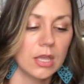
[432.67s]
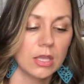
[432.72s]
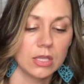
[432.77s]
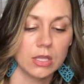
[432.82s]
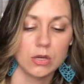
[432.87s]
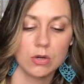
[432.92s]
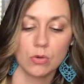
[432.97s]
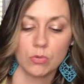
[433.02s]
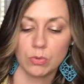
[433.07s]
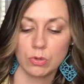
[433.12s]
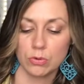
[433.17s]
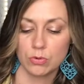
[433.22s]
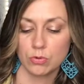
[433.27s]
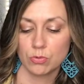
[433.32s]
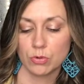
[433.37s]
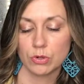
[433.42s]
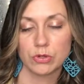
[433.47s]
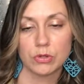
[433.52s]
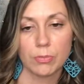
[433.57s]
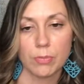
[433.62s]
we
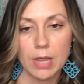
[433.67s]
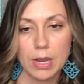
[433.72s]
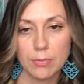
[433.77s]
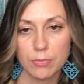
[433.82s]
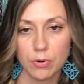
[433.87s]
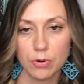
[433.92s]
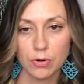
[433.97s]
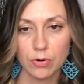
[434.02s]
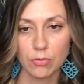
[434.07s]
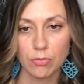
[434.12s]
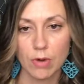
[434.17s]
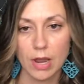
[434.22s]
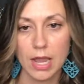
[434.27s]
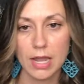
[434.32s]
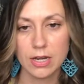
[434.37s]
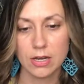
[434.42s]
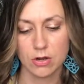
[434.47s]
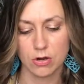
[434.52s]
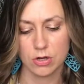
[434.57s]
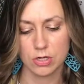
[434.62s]
want the paper you're
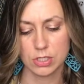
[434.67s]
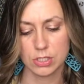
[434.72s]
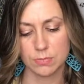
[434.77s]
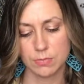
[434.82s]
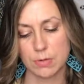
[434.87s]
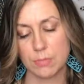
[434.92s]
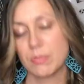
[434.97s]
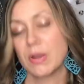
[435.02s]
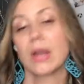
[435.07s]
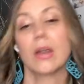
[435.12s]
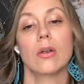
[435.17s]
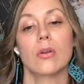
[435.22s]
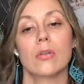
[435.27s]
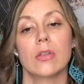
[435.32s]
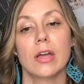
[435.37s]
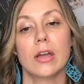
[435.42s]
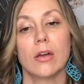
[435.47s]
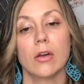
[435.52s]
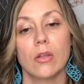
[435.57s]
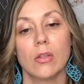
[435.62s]
writing on to be
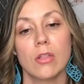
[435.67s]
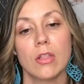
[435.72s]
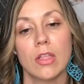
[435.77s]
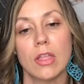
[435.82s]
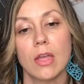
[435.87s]
parallel